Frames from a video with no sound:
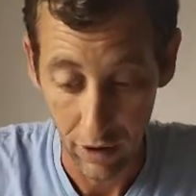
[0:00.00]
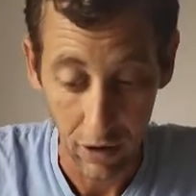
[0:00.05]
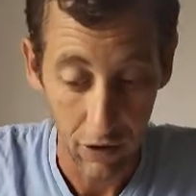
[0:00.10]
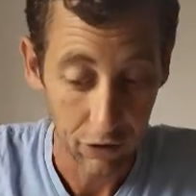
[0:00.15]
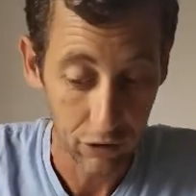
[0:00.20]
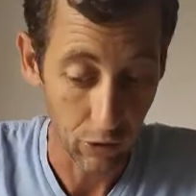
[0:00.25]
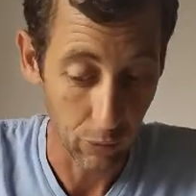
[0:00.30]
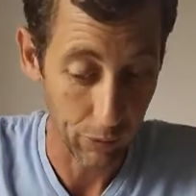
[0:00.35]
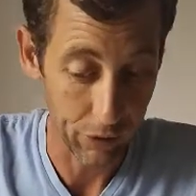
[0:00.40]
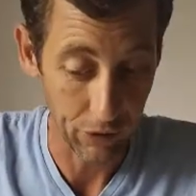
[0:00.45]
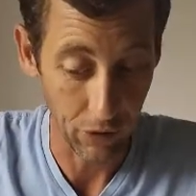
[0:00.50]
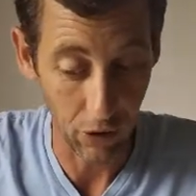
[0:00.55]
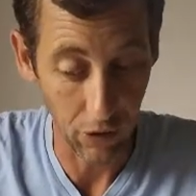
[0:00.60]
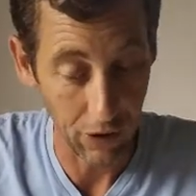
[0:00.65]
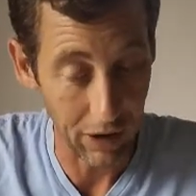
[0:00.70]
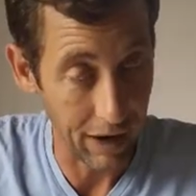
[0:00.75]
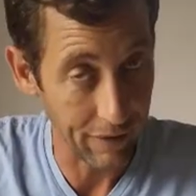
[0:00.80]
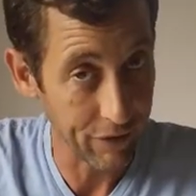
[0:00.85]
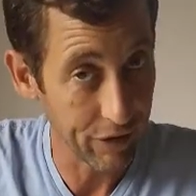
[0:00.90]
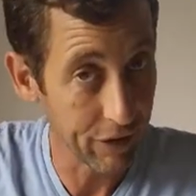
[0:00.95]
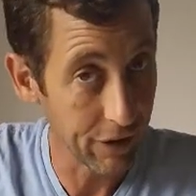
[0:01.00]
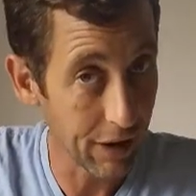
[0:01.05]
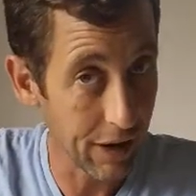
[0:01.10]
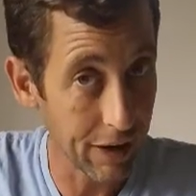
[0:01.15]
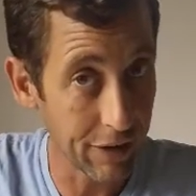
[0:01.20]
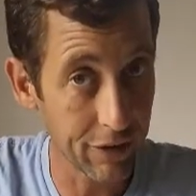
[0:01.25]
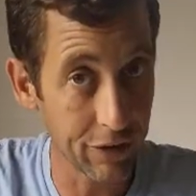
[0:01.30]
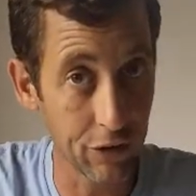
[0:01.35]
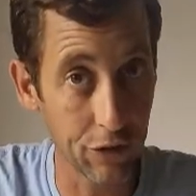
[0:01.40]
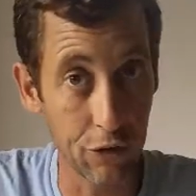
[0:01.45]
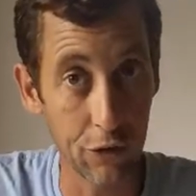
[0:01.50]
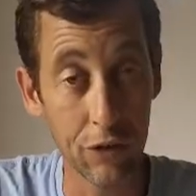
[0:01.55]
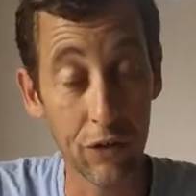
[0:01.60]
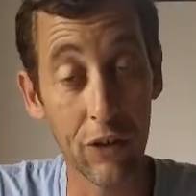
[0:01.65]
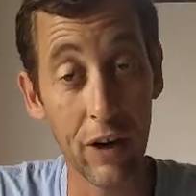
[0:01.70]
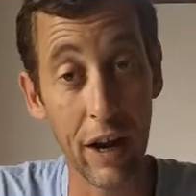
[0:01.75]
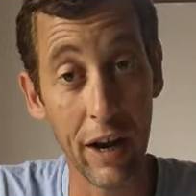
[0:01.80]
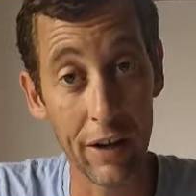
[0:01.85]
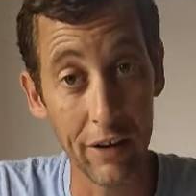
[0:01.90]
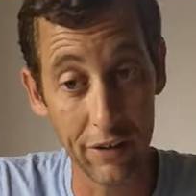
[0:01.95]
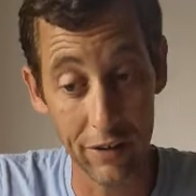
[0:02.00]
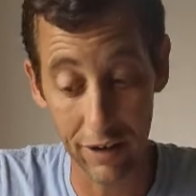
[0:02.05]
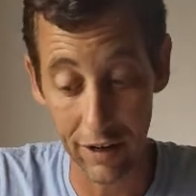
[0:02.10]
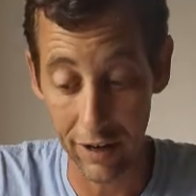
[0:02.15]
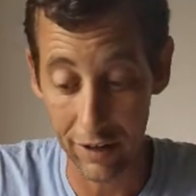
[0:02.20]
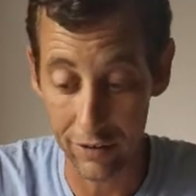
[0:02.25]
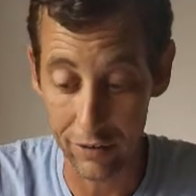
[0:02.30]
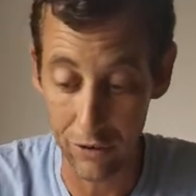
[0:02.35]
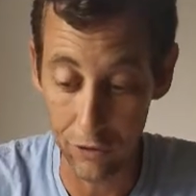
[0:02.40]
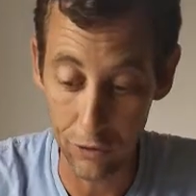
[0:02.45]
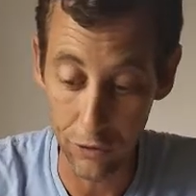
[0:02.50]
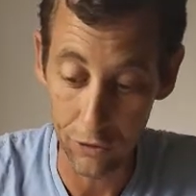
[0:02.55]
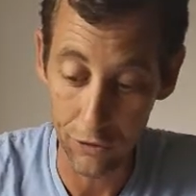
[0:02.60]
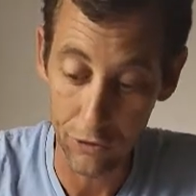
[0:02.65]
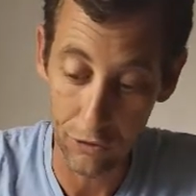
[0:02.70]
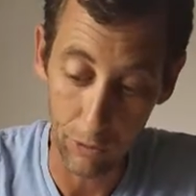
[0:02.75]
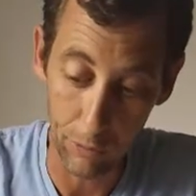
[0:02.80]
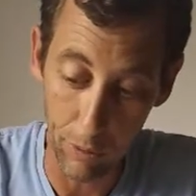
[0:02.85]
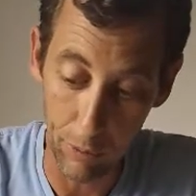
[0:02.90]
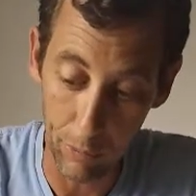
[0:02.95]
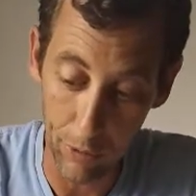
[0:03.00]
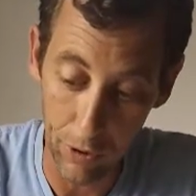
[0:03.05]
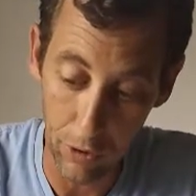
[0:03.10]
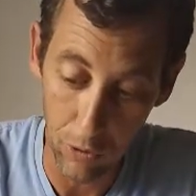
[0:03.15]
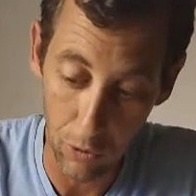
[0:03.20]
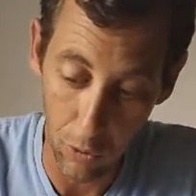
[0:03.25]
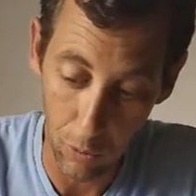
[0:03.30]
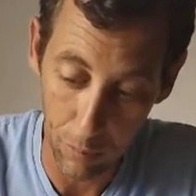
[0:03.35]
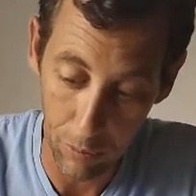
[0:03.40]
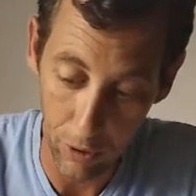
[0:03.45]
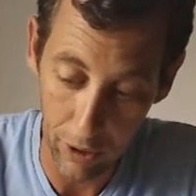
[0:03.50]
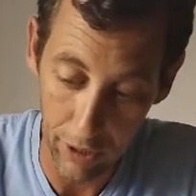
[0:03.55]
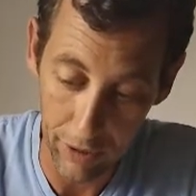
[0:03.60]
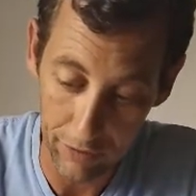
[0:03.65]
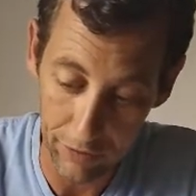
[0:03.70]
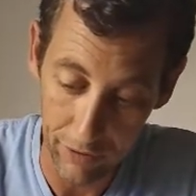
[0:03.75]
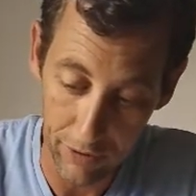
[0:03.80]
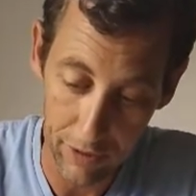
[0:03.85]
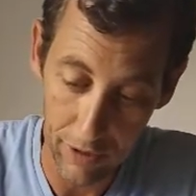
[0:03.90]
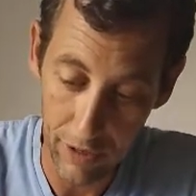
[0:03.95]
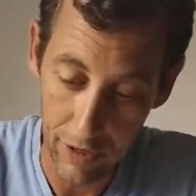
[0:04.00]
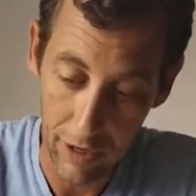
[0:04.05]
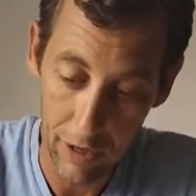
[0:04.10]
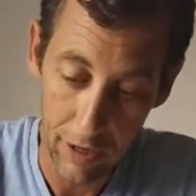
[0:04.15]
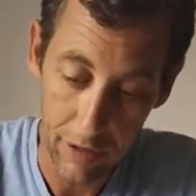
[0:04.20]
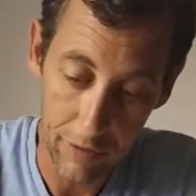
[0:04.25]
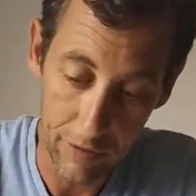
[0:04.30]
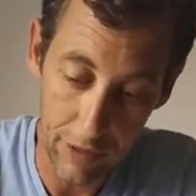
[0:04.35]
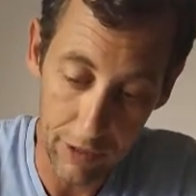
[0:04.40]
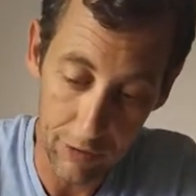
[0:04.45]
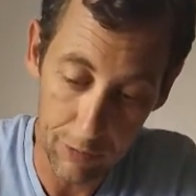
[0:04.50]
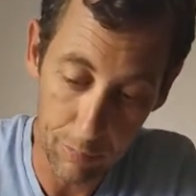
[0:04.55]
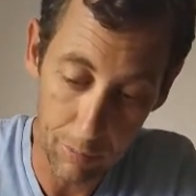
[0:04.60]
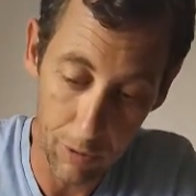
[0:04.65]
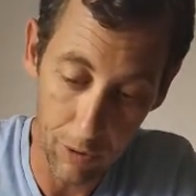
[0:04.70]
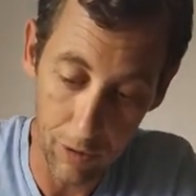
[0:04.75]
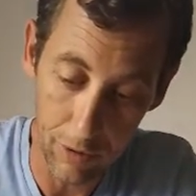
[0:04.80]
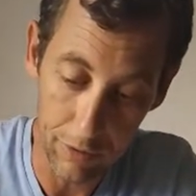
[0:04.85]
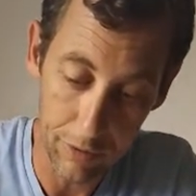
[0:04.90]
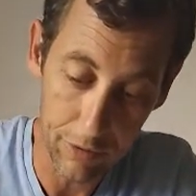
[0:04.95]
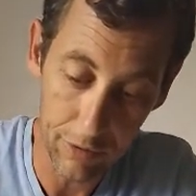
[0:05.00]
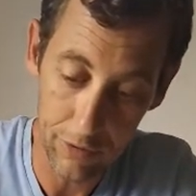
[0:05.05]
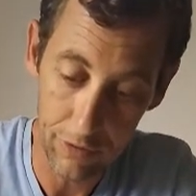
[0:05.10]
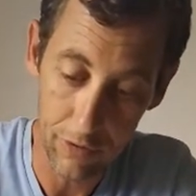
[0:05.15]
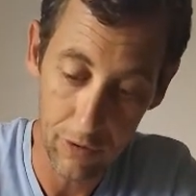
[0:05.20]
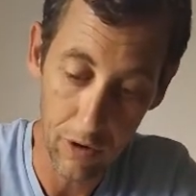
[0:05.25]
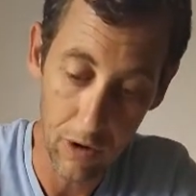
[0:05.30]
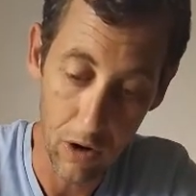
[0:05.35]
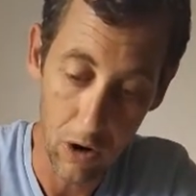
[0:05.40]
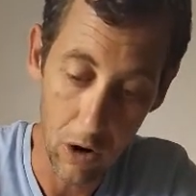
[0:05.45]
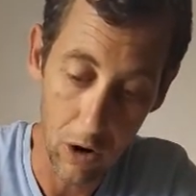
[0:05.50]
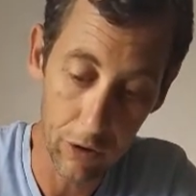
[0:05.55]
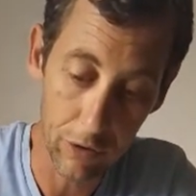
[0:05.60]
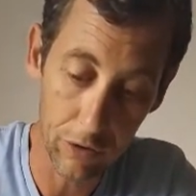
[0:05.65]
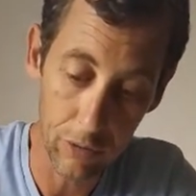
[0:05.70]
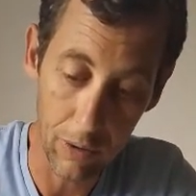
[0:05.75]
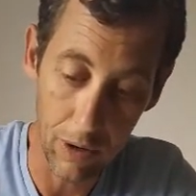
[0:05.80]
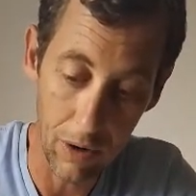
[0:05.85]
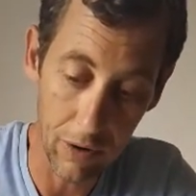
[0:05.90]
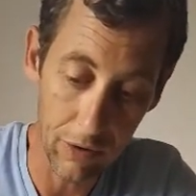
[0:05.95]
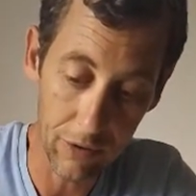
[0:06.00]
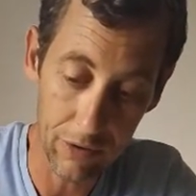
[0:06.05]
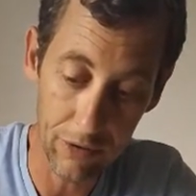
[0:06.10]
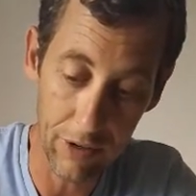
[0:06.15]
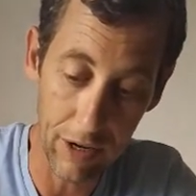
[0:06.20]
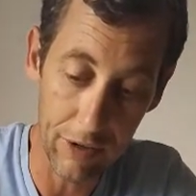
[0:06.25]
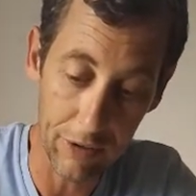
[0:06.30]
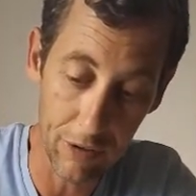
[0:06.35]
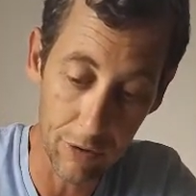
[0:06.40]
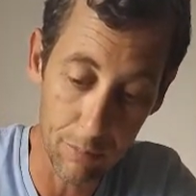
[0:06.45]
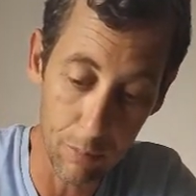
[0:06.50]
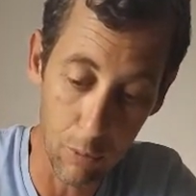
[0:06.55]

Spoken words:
So we know lavender likes citrus, tansy likes citrus, so we would incorporate these plants onto our scented